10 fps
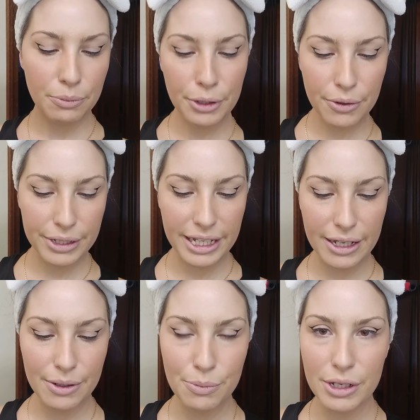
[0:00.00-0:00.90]
We're going
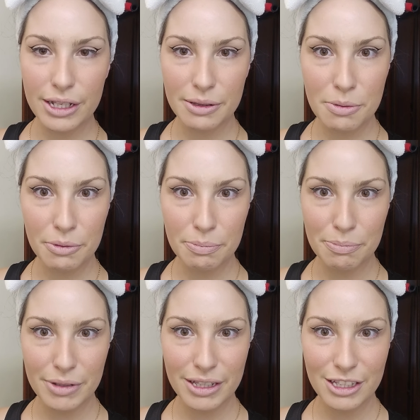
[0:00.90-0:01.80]
in with
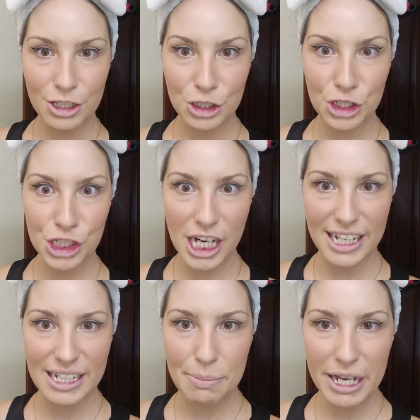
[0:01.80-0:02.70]
the
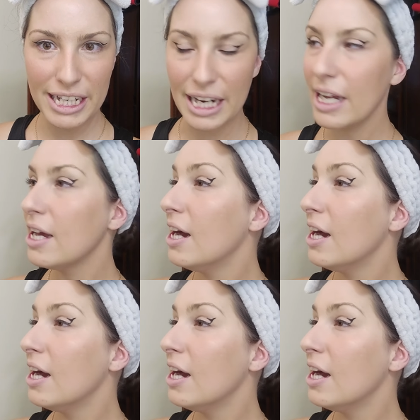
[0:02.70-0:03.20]
shiny penny.